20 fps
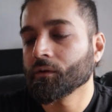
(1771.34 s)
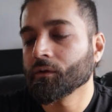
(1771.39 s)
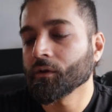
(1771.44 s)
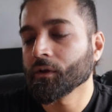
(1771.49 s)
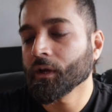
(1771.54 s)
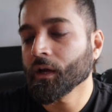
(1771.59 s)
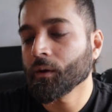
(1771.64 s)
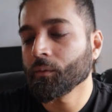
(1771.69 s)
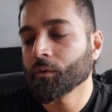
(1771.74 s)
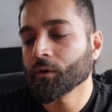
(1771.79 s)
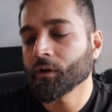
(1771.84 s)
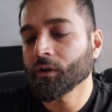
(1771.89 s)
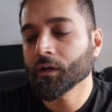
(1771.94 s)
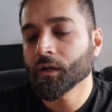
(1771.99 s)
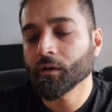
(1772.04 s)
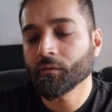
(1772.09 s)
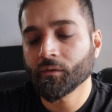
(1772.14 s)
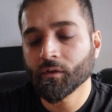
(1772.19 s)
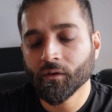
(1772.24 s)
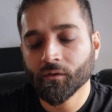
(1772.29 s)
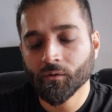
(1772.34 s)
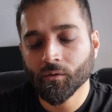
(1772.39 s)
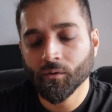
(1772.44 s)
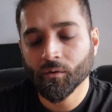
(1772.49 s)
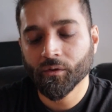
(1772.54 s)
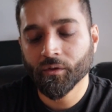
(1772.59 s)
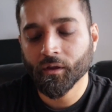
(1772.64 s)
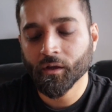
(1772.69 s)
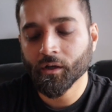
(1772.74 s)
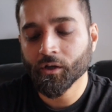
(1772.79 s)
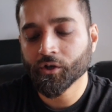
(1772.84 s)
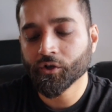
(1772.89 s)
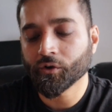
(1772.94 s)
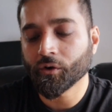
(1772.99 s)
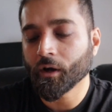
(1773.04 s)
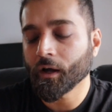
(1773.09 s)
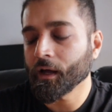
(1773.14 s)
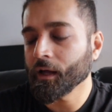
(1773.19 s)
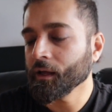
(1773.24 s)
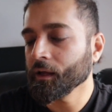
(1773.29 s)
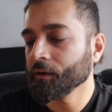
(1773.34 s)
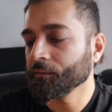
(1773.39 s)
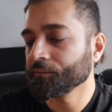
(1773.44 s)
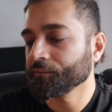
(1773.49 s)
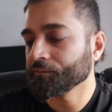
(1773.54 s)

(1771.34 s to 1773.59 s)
yeah, we're gonna give this whole thing a try,